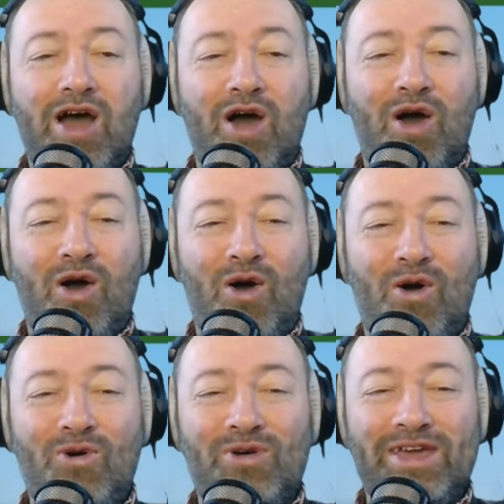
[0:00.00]

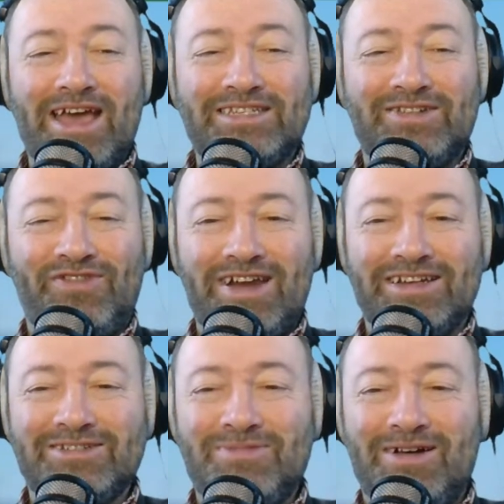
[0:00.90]
Oh yes,
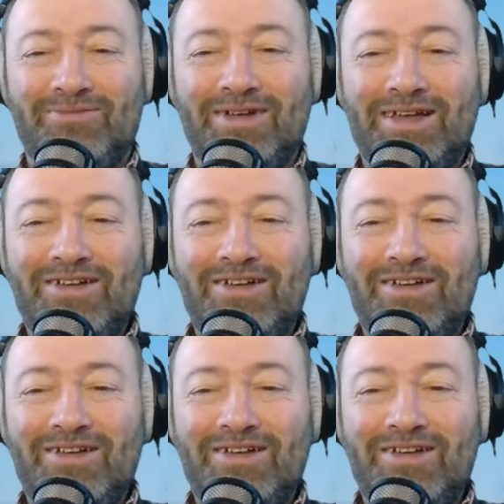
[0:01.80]
Frank's mum.